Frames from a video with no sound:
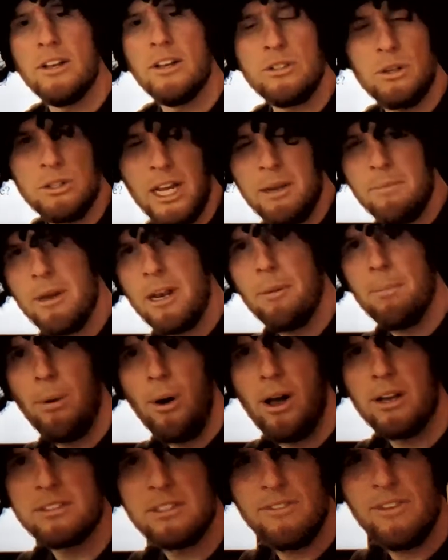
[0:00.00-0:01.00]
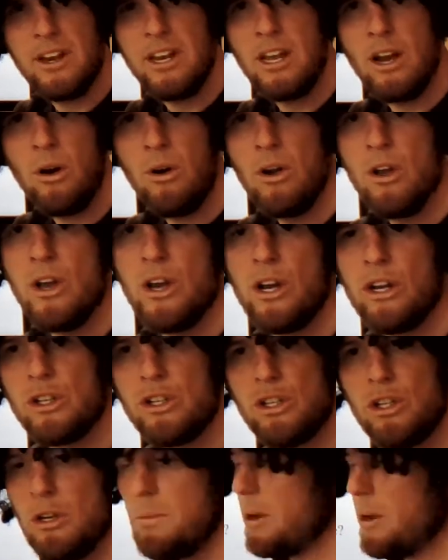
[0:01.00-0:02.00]
So take a minute, pause the video.
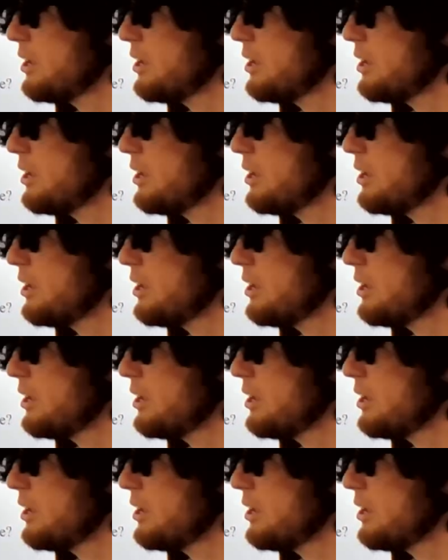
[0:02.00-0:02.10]
Should be